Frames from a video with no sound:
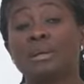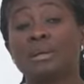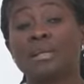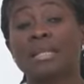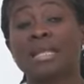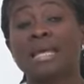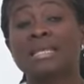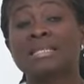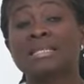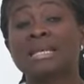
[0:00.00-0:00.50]

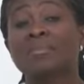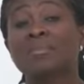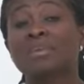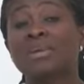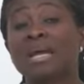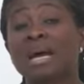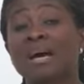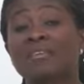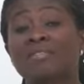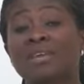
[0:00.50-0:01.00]
in the
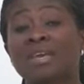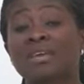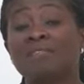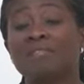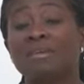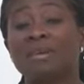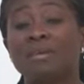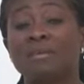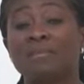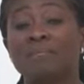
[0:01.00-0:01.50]
example I have
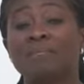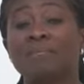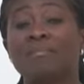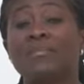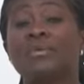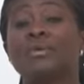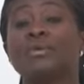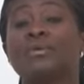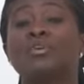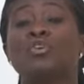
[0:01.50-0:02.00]
given,
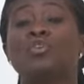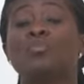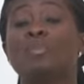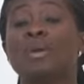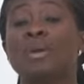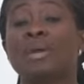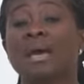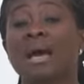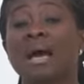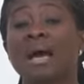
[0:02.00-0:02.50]
you
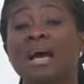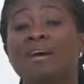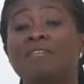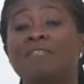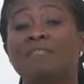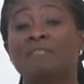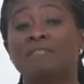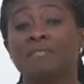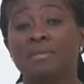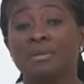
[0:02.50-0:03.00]
may
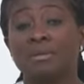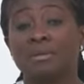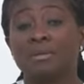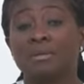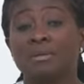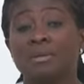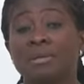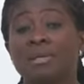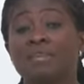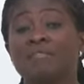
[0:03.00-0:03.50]
have
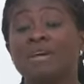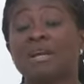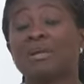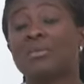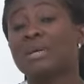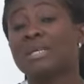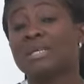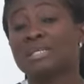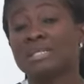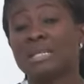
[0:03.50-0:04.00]

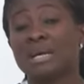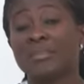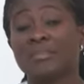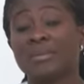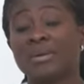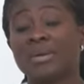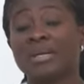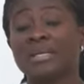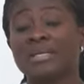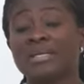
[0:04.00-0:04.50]
evaluation
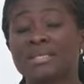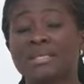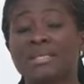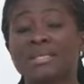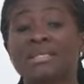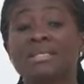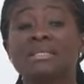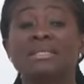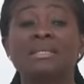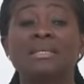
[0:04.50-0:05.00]

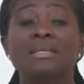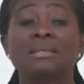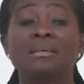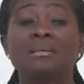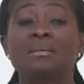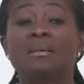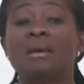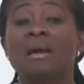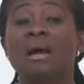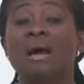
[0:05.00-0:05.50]
apprehension
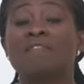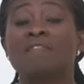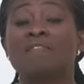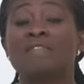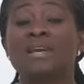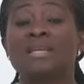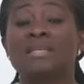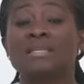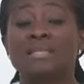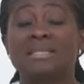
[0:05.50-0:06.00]

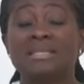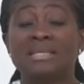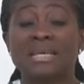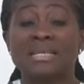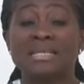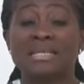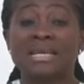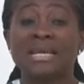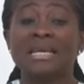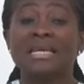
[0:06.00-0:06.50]
affecting the
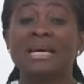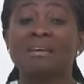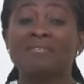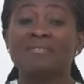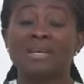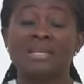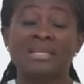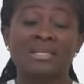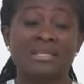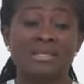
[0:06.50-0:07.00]
internal
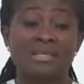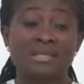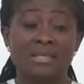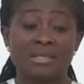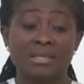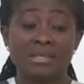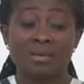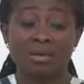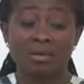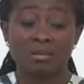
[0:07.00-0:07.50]

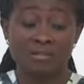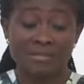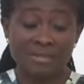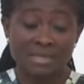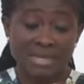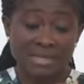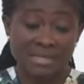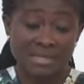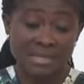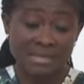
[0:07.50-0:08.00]
validity of
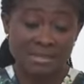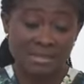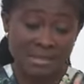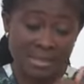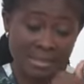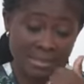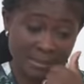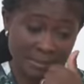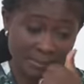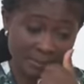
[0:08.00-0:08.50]
such a
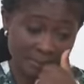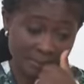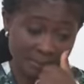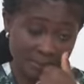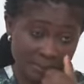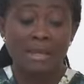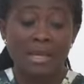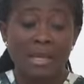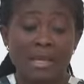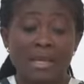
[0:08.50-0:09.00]
study.
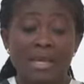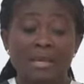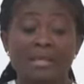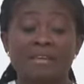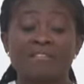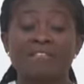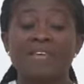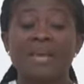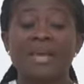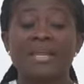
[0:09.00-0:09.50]

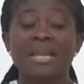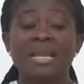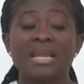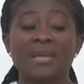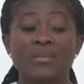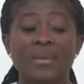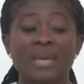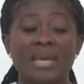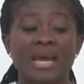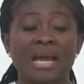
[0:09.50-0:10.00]
Then
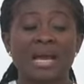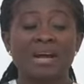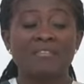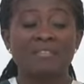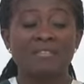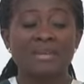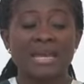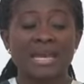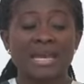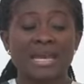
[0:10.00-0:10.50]
finally, we
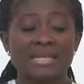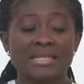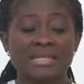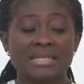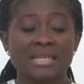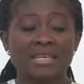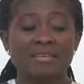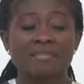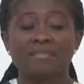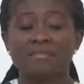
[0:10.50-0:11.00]
have
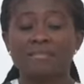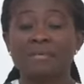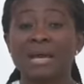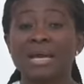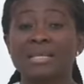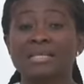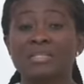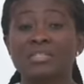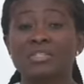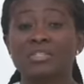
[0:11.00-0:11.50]
negative
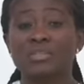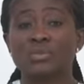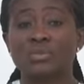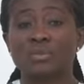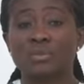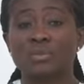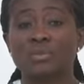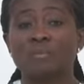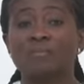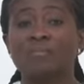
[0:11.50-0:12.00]

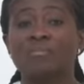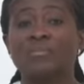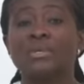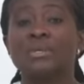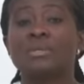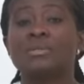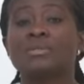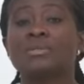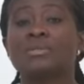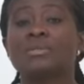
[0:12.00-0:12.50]
attitude.
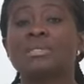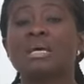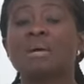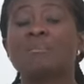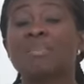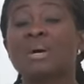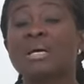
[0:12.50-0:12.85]
So some